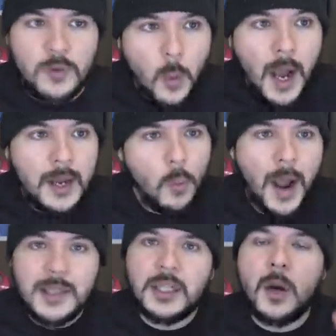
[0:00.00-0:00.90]
Why?
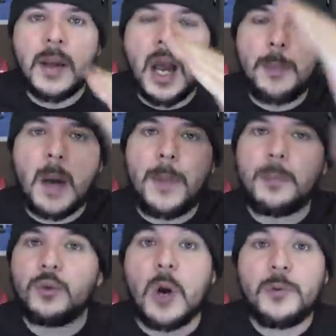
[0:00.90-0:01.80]
Why isn't it going up, up,
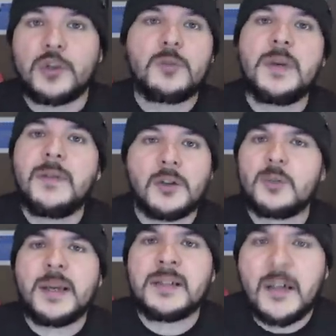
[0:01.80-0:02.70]
up? Growth should be there. It
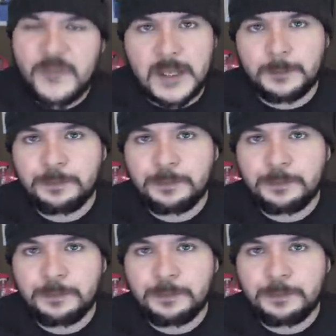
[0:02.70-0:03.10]
should be indefinite.